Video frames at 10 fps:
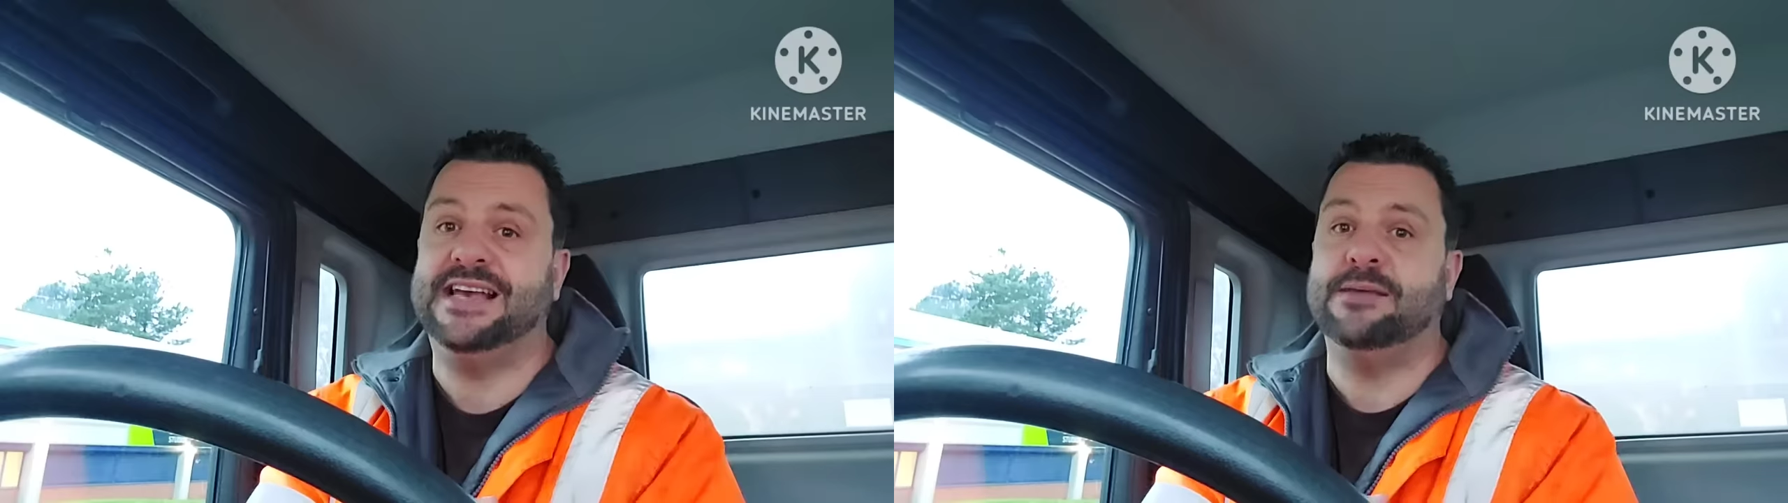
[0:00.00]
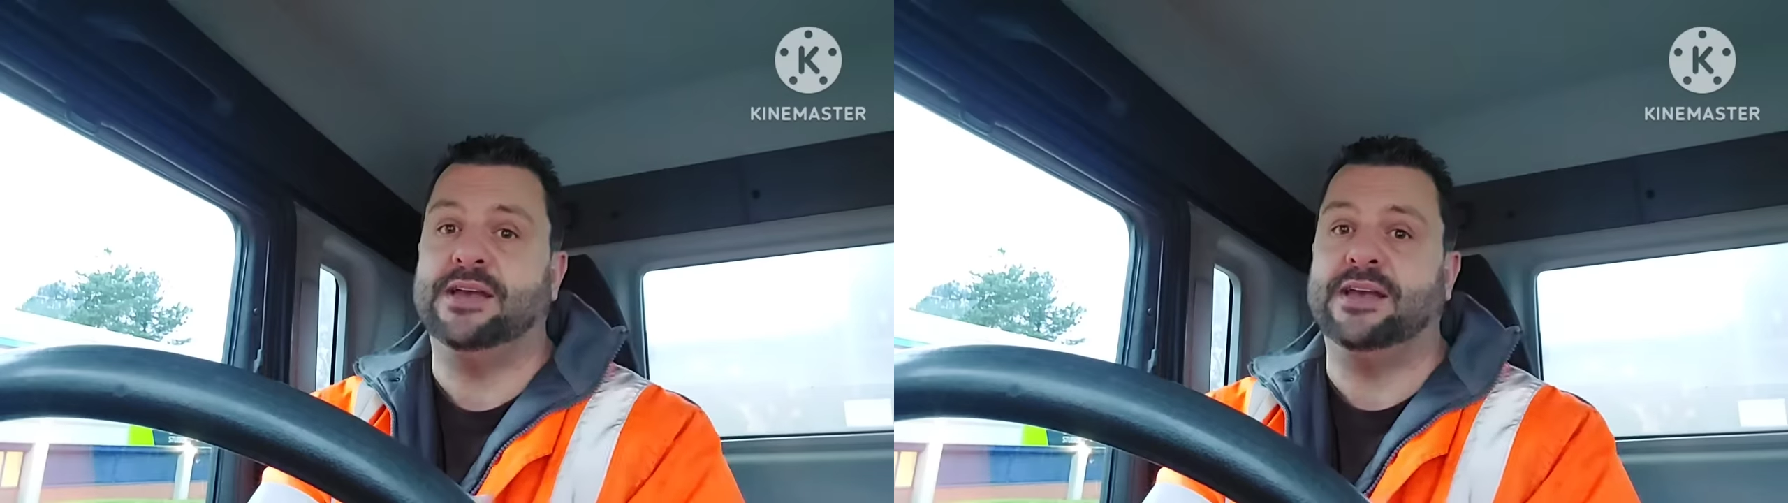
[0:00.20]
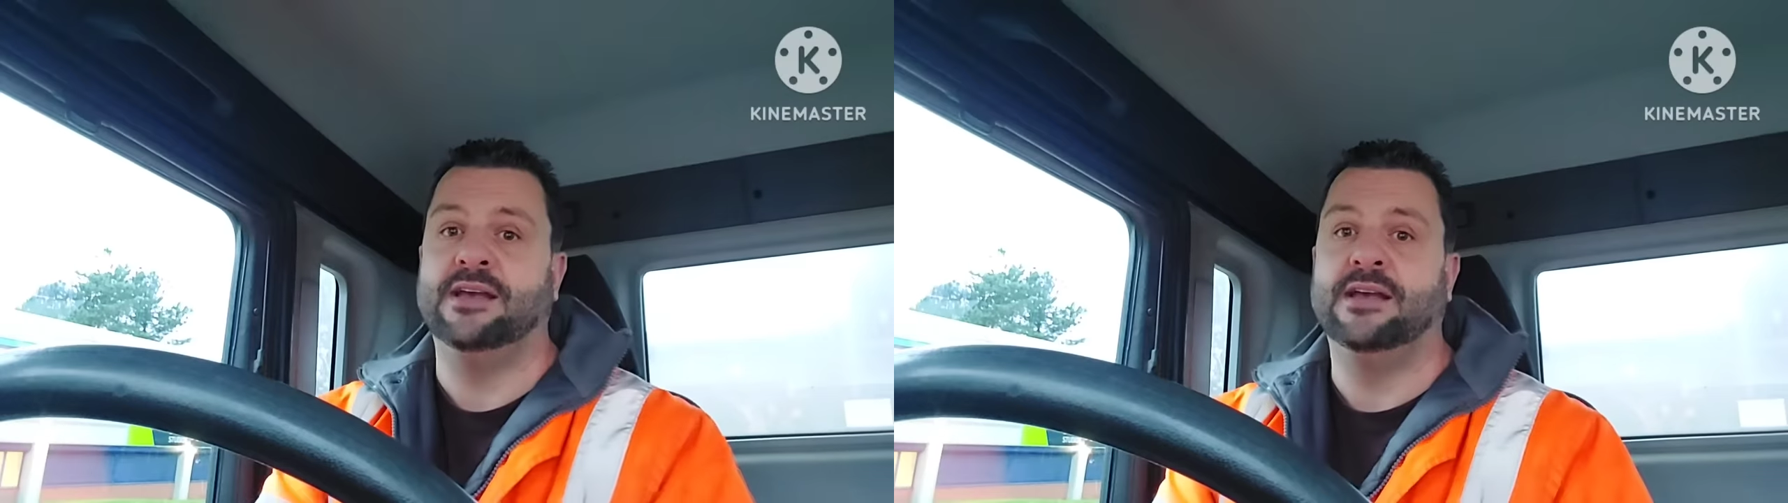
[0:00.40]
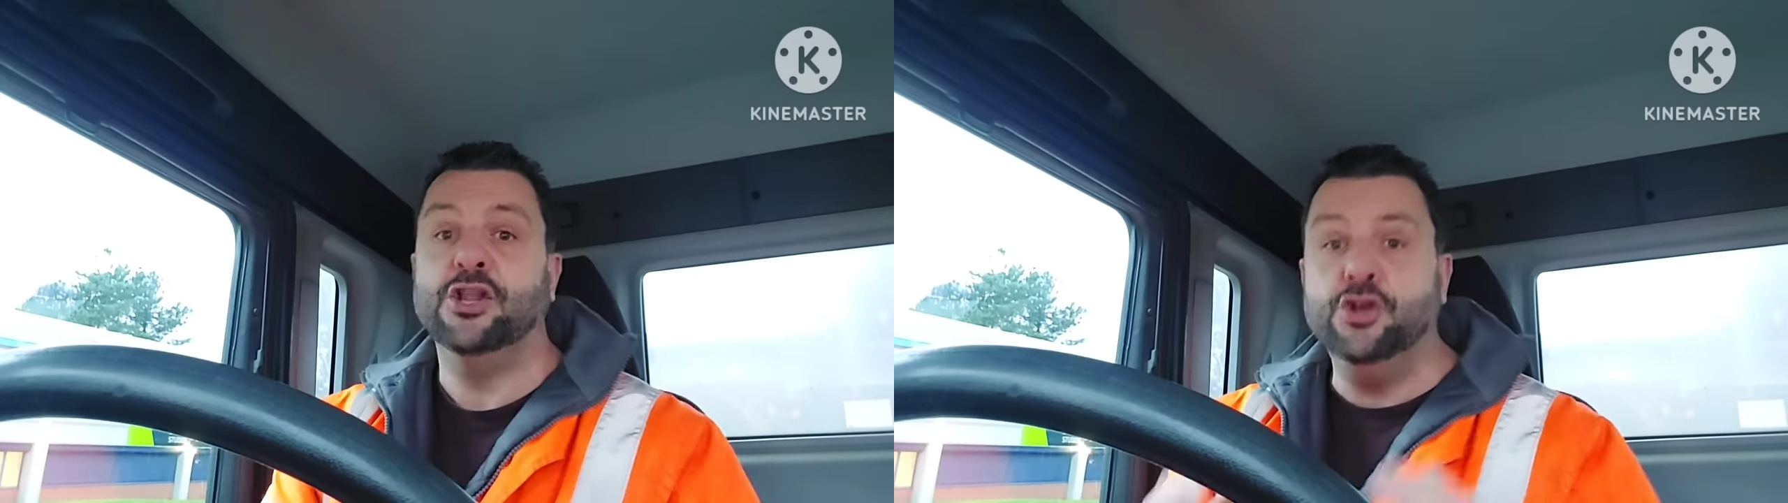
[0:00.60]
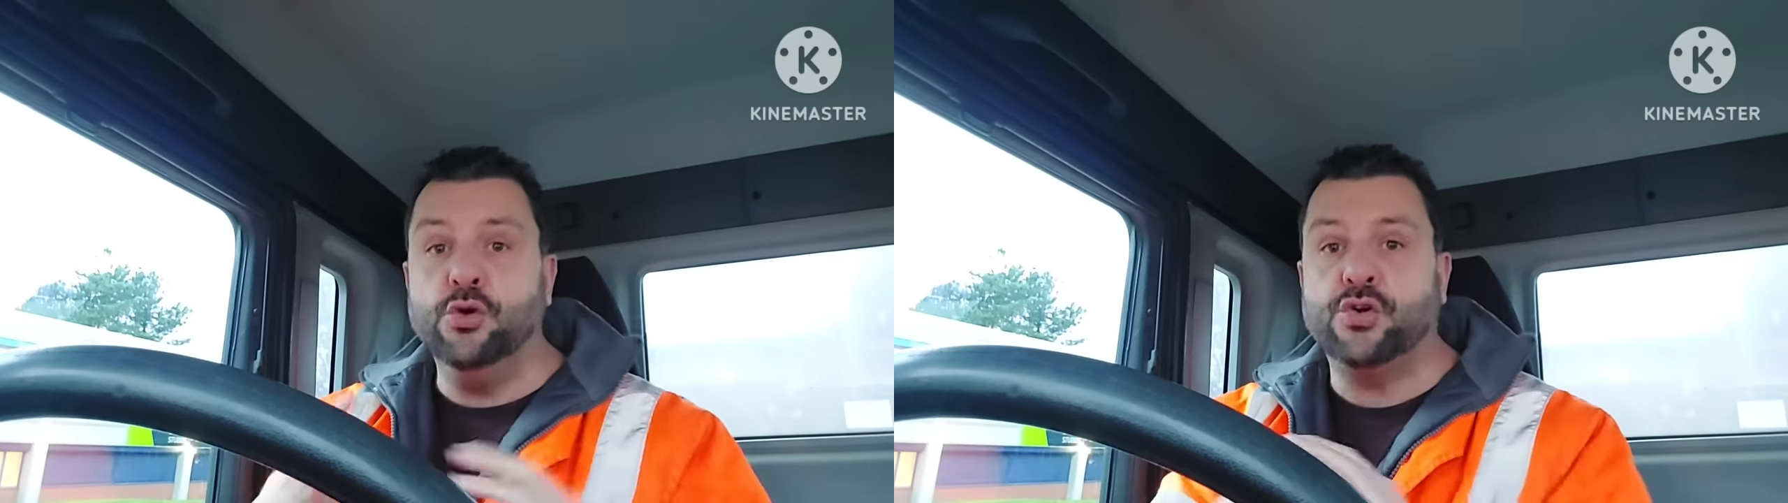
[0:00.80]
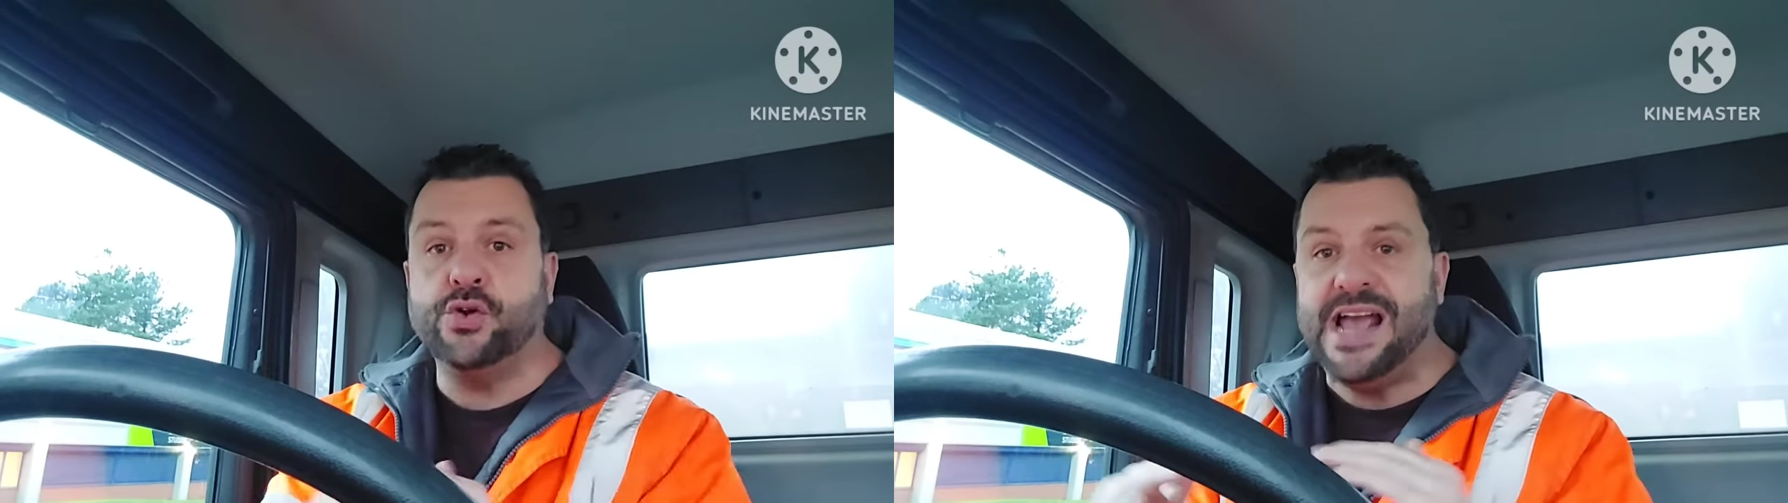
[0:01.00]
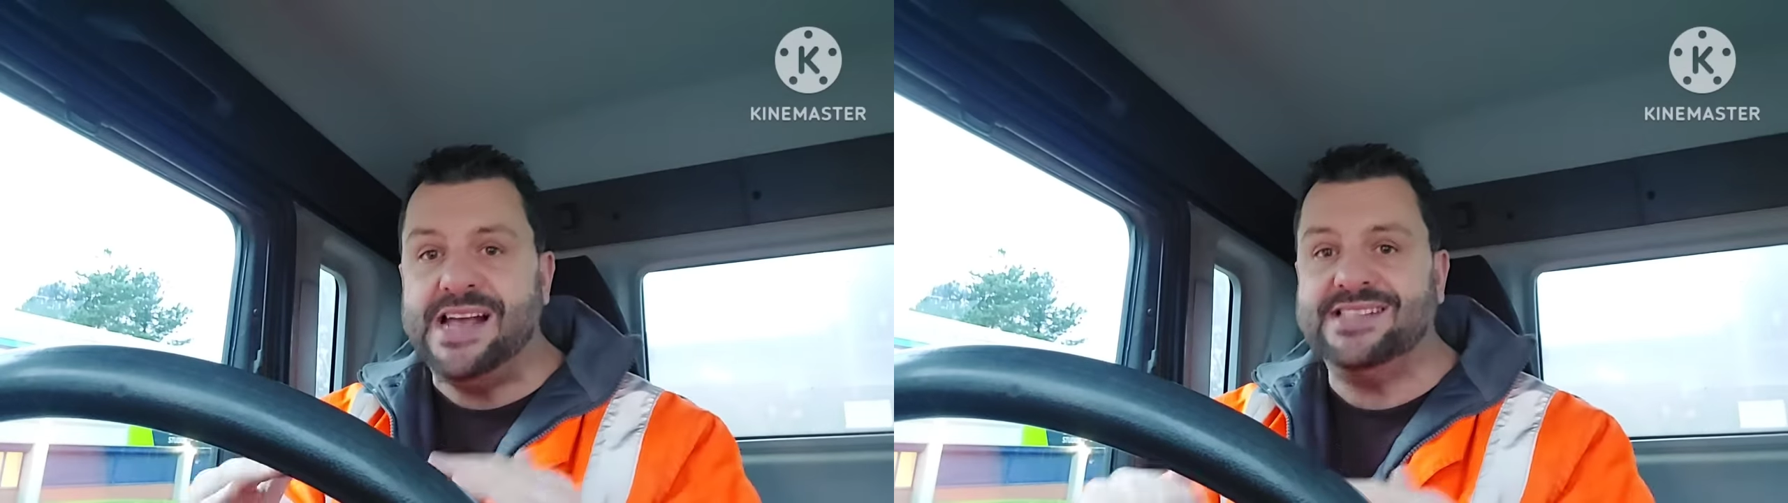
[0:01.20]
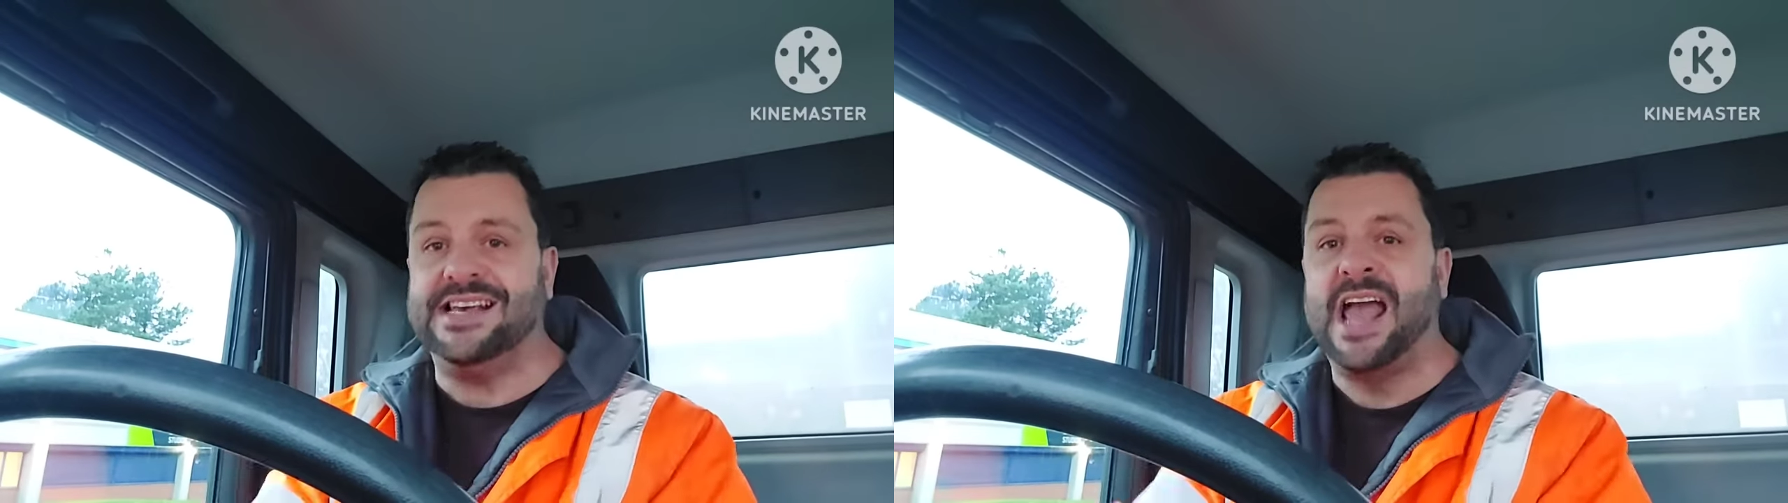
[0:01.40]
the enemy. And you're
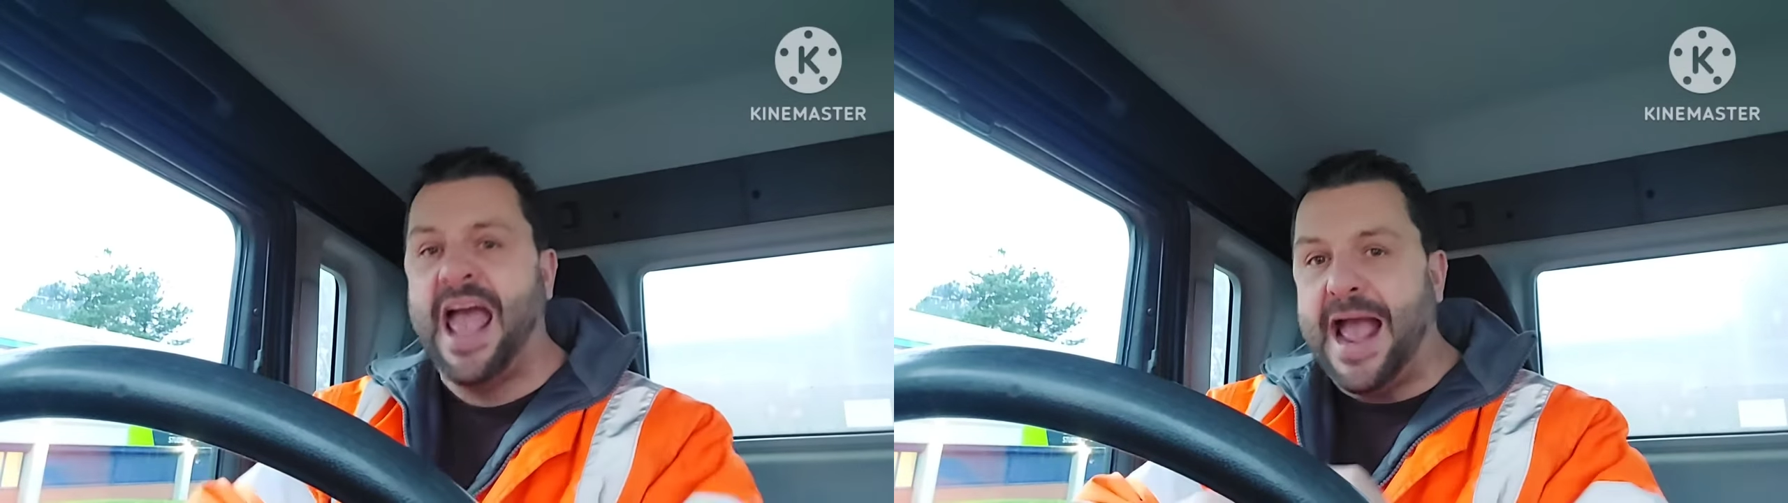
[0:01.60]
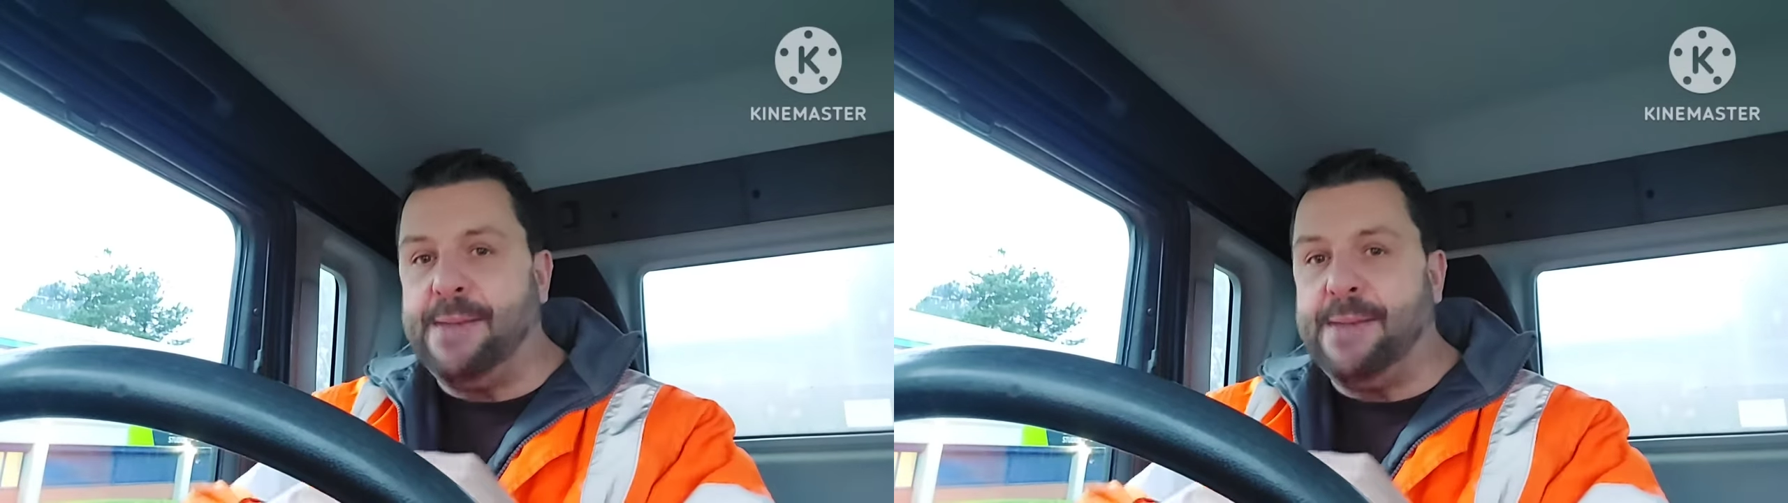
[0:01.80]
creating